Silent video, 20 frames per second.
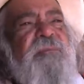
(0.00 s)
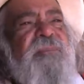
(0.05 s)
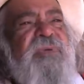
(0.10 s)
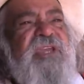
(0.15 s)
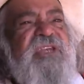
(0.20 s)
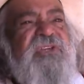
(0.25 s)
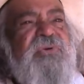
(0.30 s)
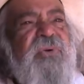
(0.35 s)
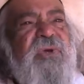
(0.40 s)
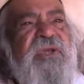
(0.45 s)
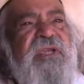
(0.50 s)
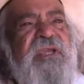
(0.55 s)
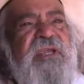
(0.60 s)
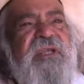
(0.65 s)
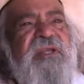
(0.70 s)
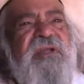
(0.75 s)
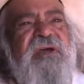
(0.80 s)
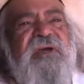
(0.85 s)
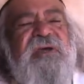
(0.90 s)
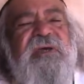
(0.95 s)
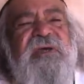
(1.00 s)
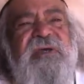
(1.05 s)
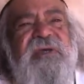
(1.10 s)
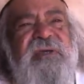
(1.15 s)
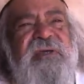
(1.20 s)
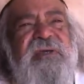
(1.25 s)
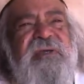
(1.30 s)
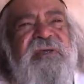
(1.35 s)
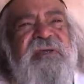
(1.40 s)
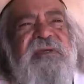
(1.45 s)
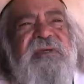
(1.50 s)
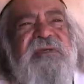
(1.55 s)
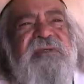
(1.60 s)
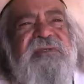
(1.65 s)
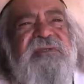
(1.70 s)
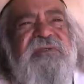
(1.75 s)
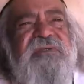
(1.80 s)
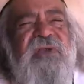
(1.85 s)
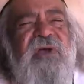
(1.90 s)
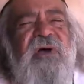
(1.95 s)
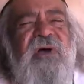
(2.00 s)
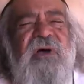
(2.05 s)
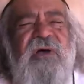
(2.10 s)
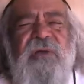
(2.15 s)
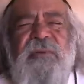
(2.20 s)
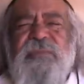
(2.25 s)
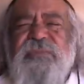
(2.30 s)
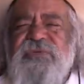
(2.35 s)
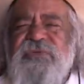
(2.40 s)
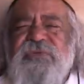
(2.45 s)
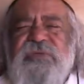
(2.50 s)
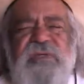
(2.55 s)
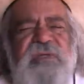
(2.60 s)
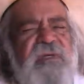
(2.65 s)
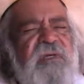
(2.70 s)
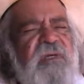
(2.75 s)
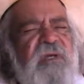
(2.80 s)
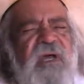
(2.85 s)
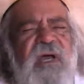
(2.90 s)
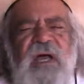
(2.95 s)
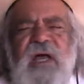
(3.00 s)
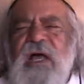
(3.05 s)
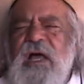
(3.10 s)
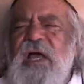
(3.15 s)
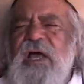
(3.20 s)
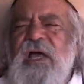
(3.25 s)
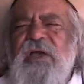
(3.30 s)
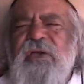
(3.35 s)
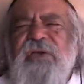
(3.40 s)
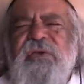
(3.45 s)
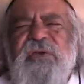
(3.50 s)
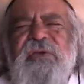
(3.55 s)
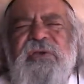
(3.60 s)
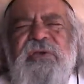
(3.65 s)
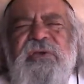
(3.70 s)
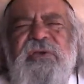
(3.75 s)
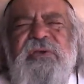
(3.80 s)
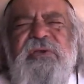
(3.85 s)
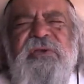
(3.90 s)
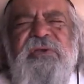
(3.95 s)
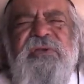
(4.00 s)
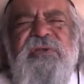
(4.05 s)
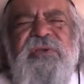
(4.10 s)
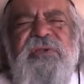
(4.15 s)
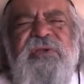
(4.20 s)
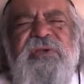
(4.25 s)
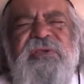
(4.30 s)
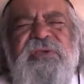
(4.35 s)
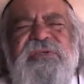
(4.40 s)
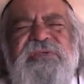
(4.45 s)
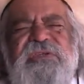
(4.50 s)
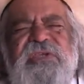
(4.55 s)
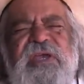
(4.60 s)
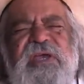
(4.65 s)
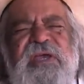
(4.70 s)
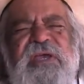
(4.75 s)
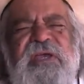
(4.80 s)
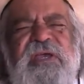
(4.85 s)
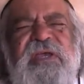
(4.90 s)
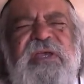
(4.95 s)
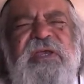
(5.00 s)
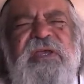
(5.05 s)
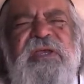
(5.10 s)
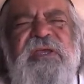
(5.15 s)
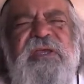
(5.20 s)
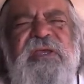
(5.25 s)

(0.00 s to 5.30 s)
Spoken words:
Between her sobs, I heard her say,